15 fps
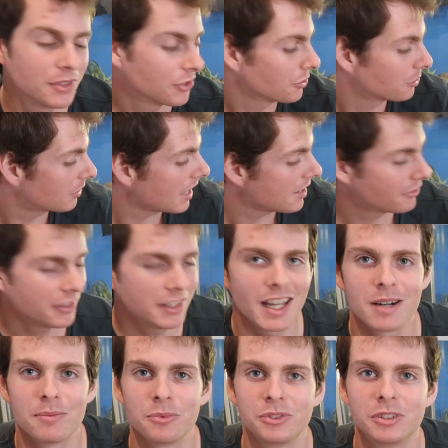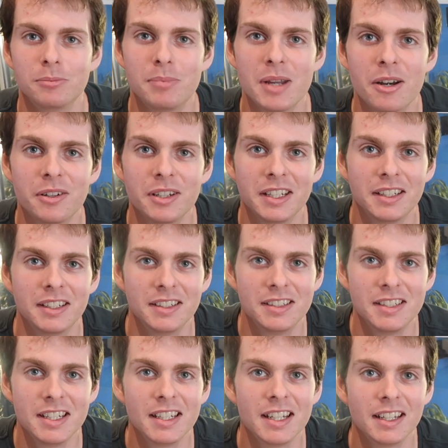It's great for the animals to bury in
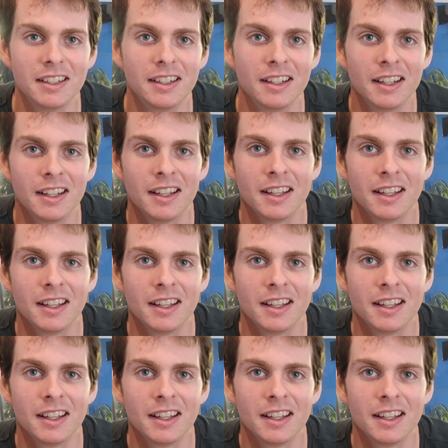and dig in.